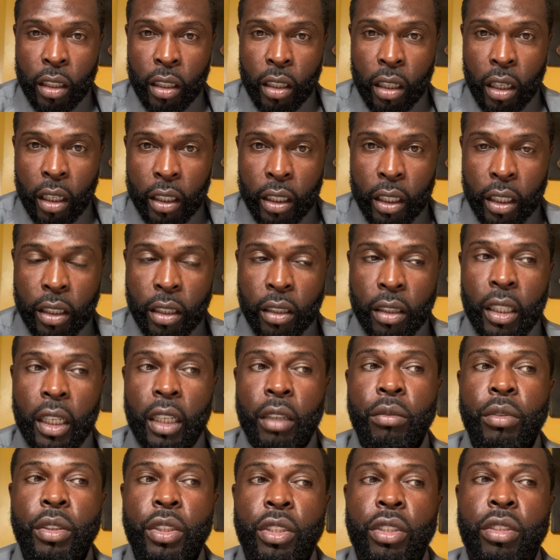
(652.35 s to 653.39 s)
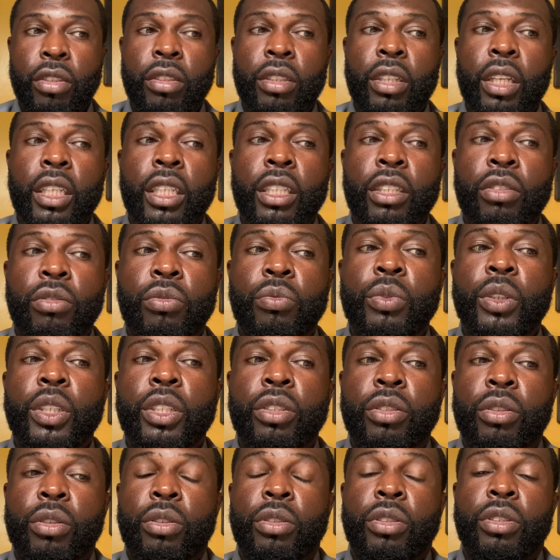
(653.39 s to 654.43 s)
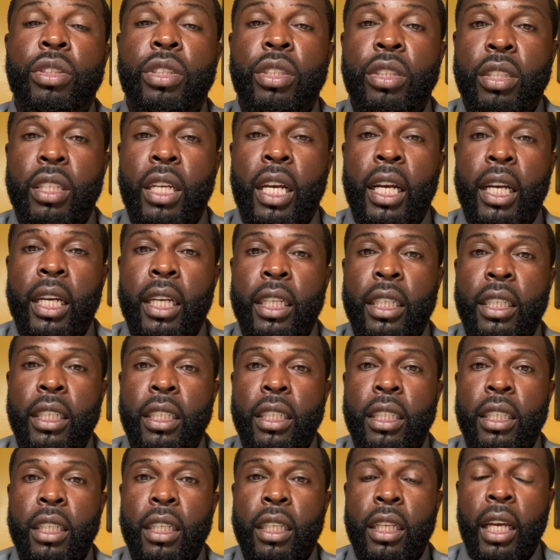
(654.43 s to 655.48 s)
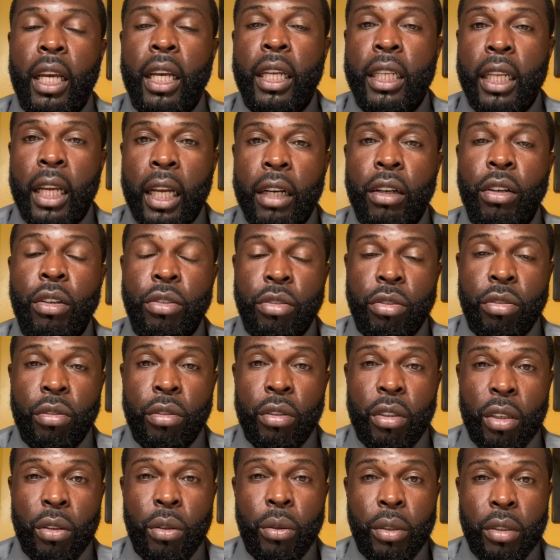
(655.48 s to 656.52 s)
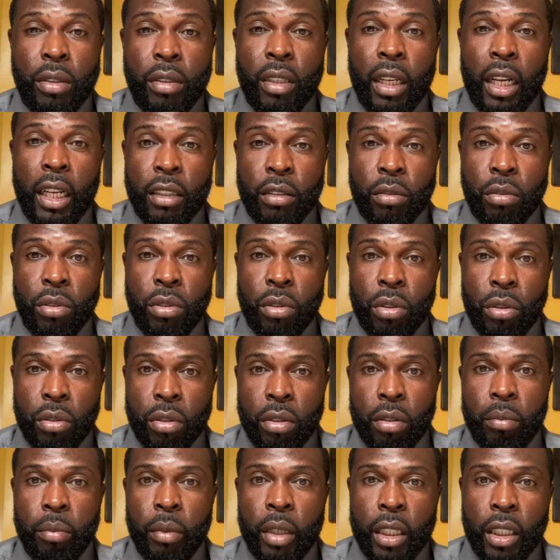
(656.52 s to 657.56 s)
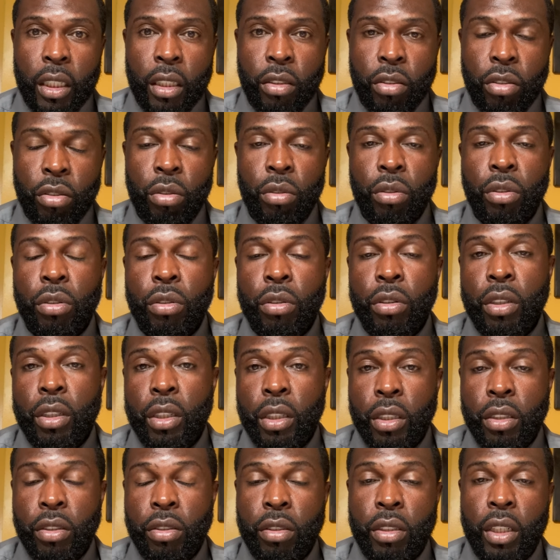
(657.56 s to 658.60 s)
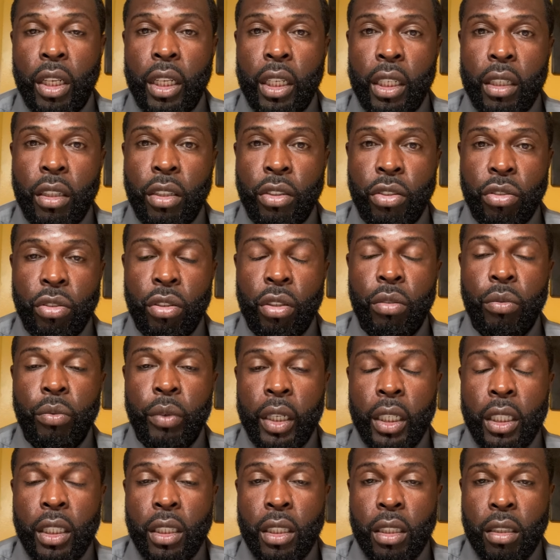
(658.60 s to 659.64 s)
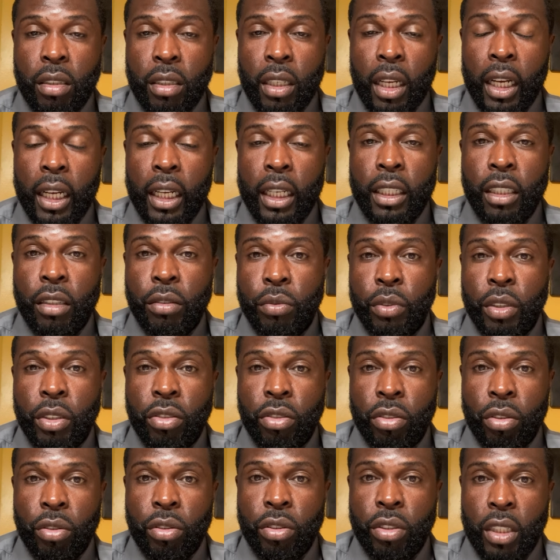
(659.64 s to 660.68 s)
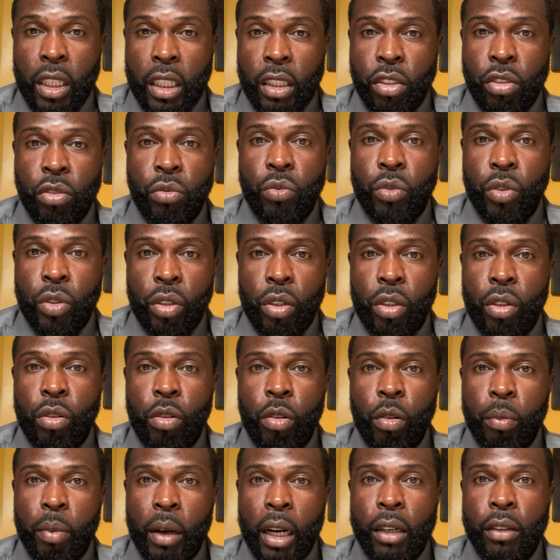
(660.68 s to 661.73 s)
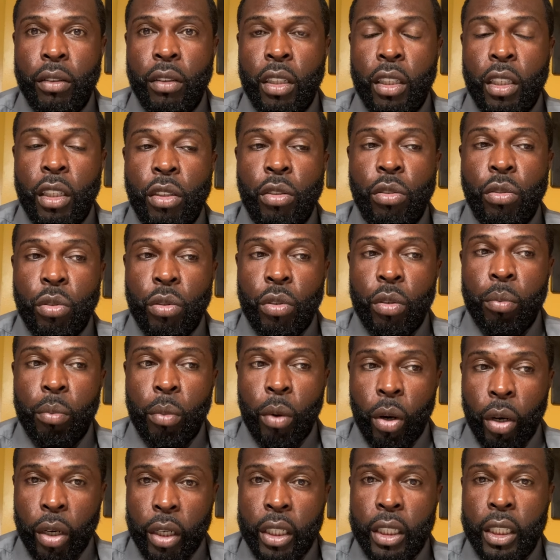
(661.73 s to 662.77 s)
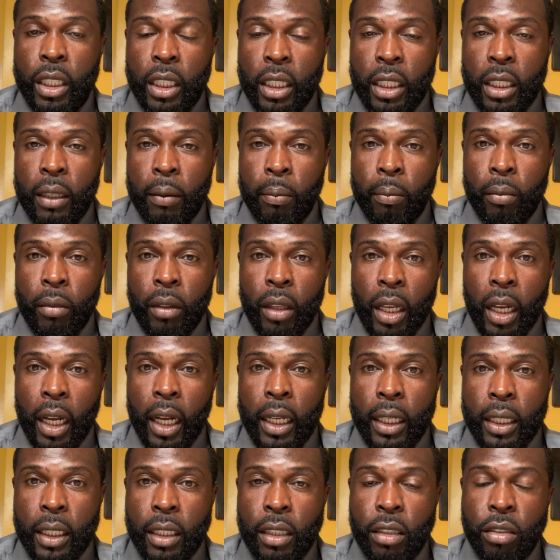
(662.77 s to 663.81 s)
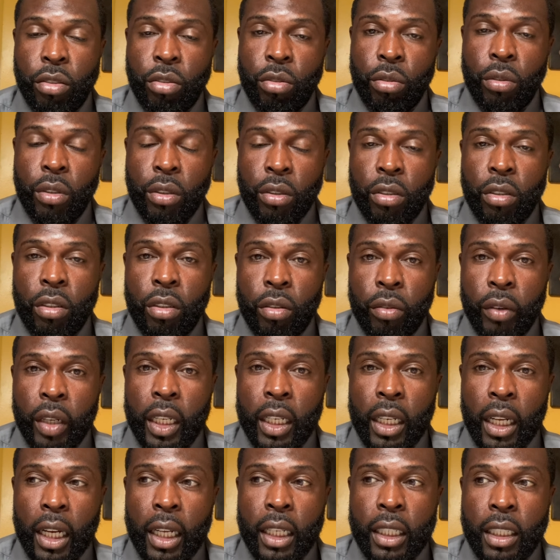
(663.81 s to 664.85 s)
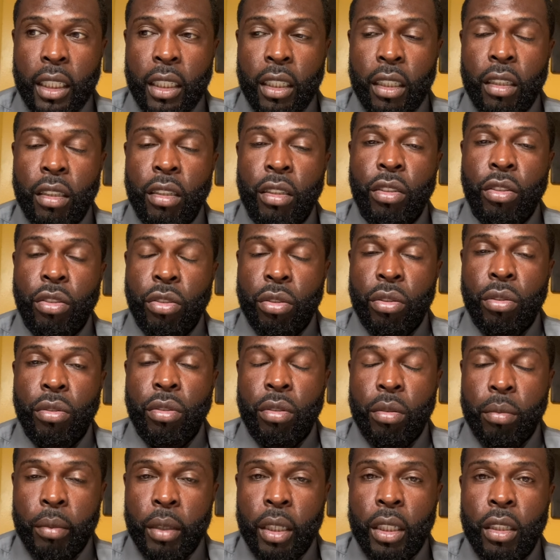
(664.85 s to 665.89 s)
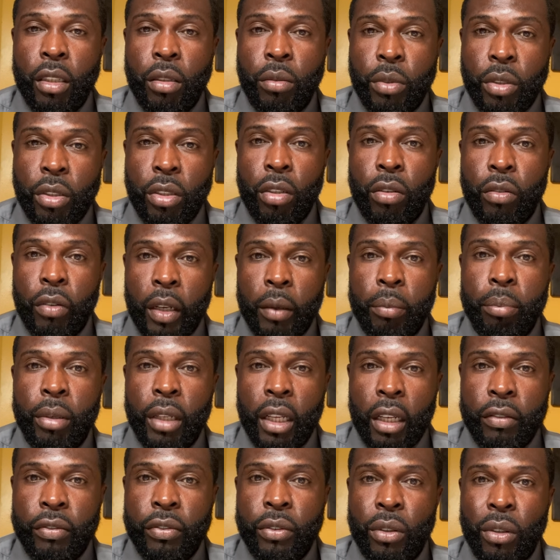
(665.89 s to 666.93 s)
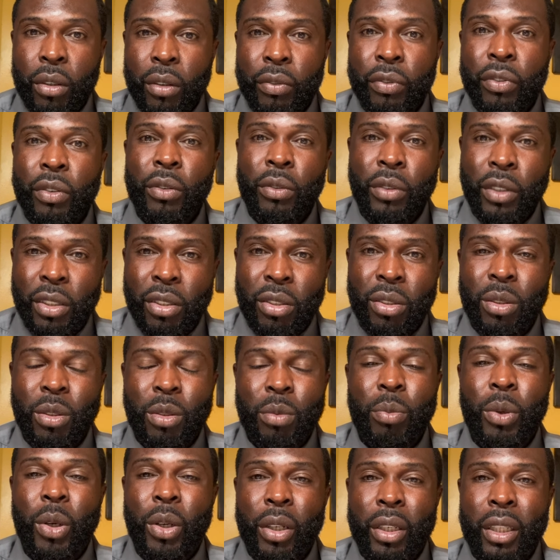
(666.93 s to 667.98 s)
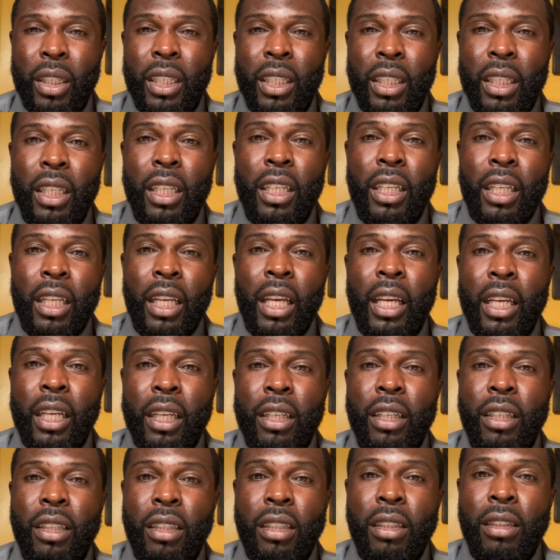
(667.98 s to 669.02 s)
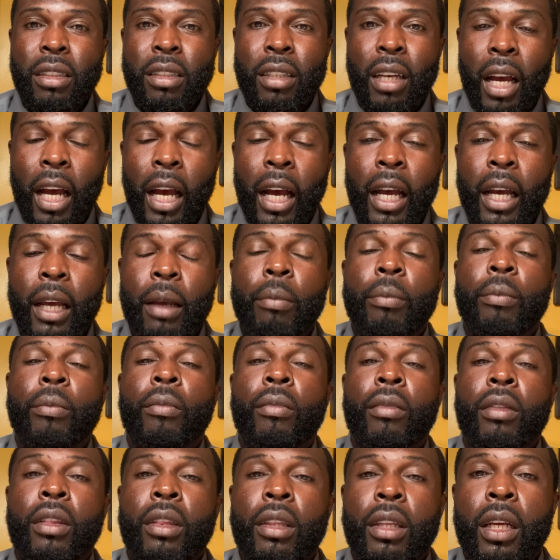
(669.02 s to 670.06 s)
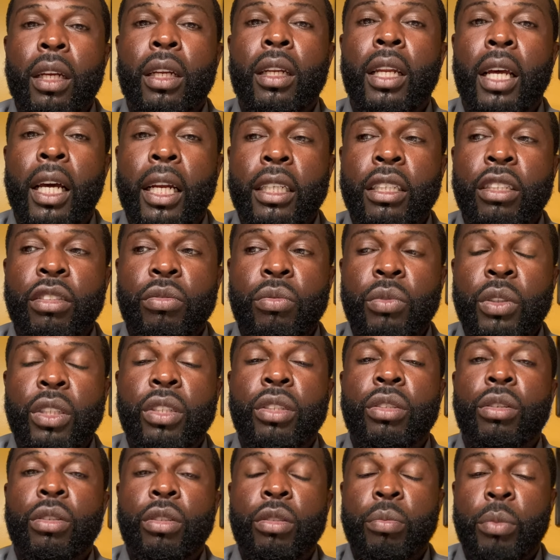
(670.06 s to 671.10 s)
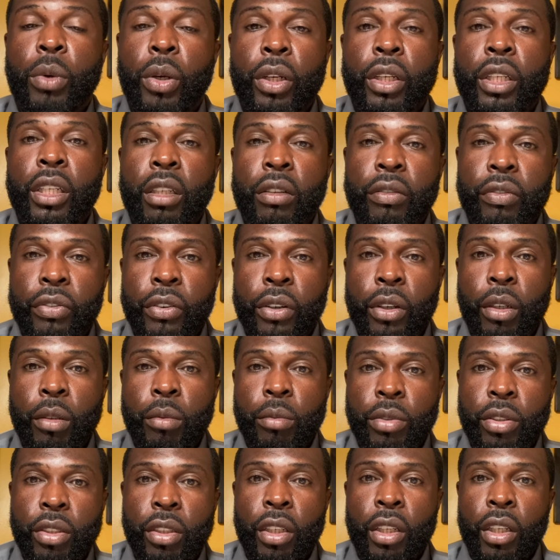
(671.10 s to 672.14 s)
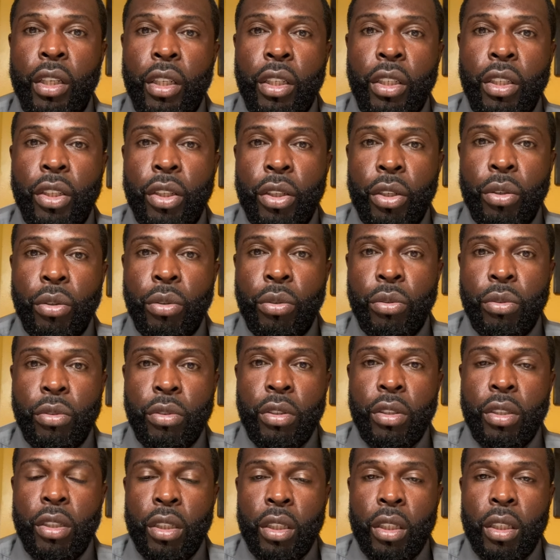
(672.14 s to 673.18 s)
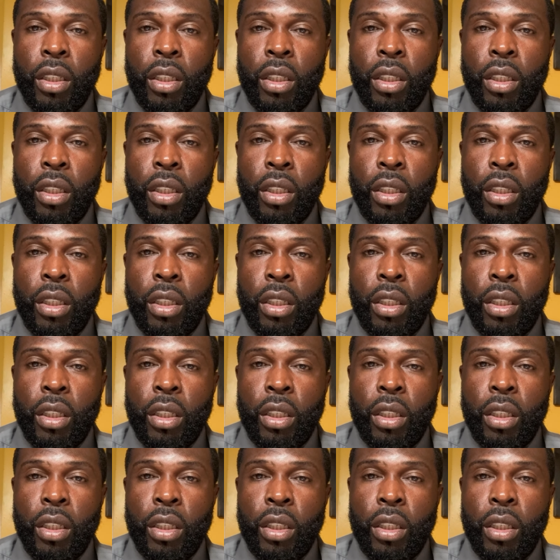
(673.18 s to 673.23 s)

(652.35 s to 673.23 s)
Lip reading: Another thing we should study is research design. And that also coincides with social media. So you can understand a certain way to design the research that you want to go about through the marketing idea. So it's a great idea. Social media was a great platform for research marketing. It cut the time that a lot of these research marketing firms used.